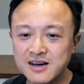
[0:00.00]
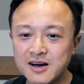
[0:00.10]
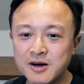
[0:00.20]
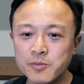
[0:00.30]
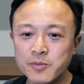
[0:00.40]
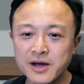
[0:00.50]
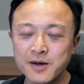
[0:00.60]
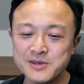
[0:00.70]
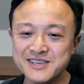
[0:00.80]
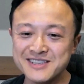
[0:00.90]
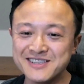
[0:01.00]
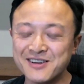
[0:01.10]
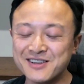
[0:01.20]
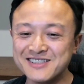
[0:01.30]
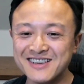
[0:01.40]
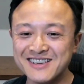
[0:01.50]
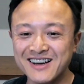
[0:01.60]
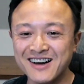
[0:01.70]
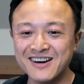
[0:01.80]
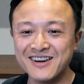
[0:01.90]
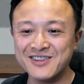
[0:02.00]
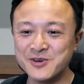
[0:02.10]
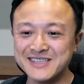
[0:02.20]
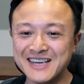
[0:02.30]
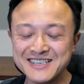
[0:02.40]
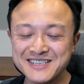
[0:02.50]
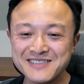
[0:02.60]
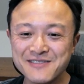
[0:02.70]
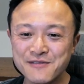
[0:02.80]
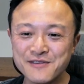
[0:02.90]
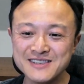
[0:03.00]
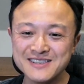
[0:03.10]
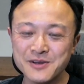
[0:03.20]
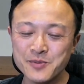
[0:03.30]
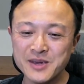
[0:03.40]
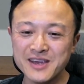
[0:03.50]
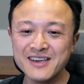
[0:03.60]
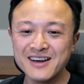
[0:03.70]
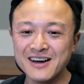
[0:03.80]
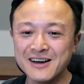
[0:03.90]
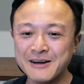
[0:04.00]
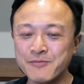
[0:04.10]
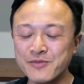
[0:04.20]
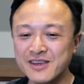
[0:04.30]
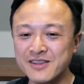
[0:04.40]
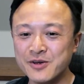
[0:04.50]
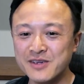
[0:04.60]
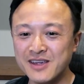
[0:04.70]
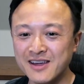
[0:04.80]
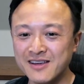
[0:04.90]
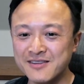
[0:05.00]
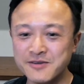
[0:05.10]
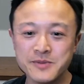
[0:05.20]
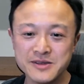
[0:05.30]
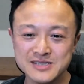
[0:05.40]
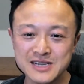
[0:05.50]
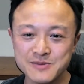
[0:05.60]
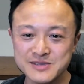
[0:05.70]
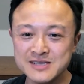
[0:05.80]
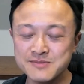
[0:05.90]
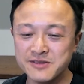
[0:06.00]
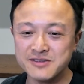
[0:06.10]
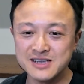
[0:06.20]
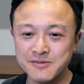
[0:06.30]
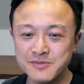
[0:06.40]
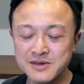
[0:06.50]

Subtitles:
How much are the transaction fees going to be in 3 months of time or 6 months of time?